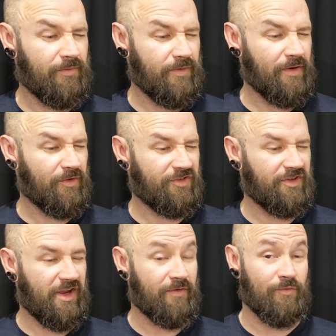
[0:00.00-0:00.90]
Where was
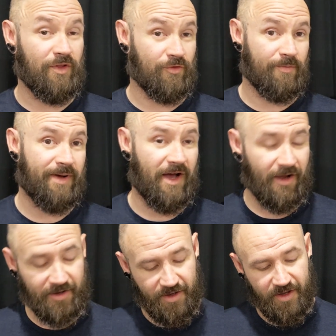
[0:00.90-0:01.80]
it? In Wetherill
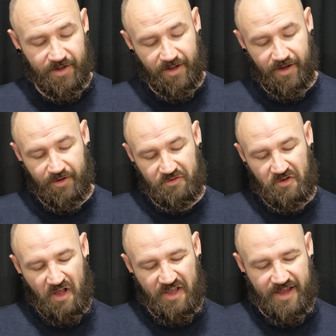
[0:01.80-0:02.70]
Park. I
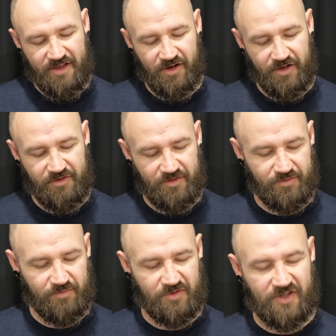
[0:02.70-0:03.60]
thought, okay, you know,
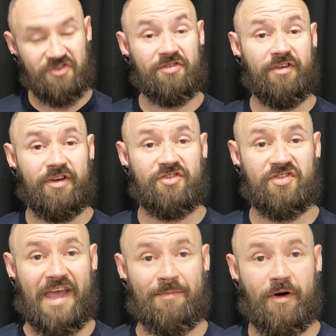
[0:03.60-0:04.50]
considering I just
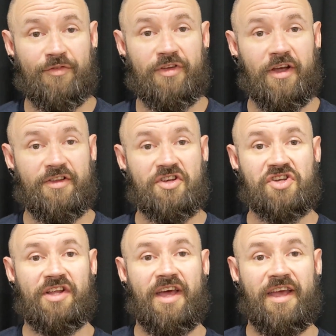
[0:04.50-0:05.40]
came off, you know,
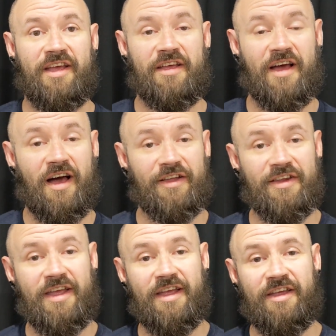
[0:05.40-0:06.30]
Nishane
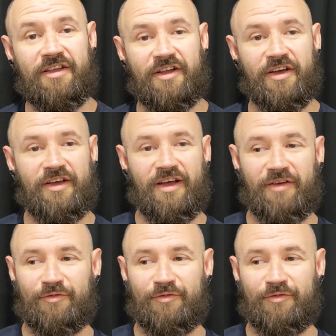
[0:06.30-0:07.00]
Ni, you know, I